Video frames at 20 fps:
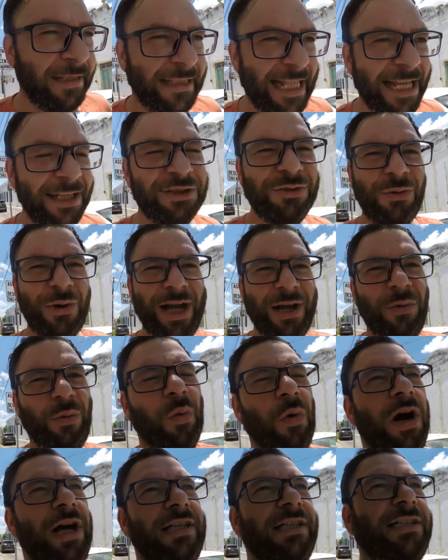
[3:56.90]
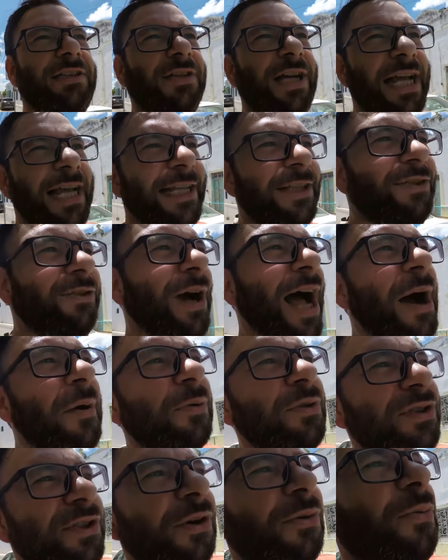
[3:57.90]
that's who I was, okay? And so I
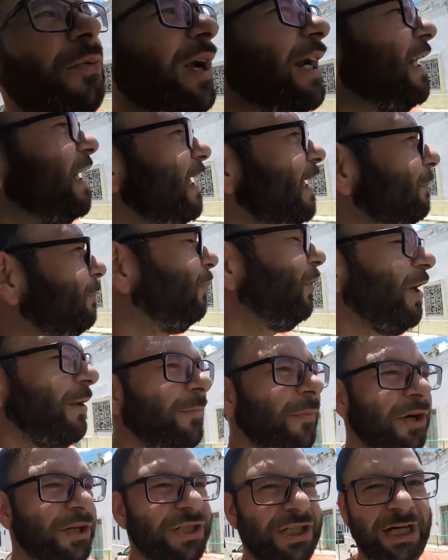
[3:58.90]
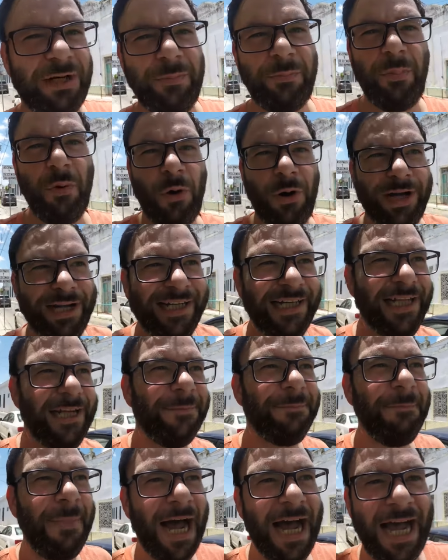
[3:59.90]
was already pretty much at a point
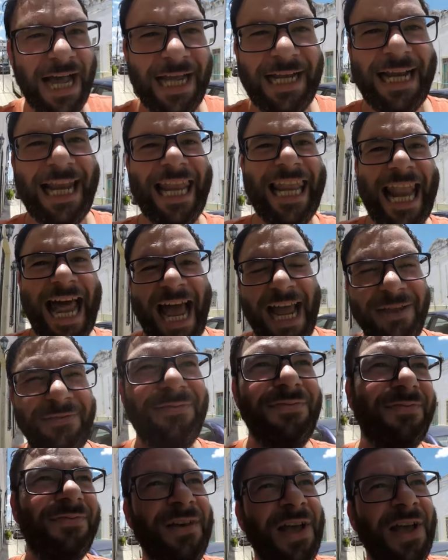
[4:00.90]
in my life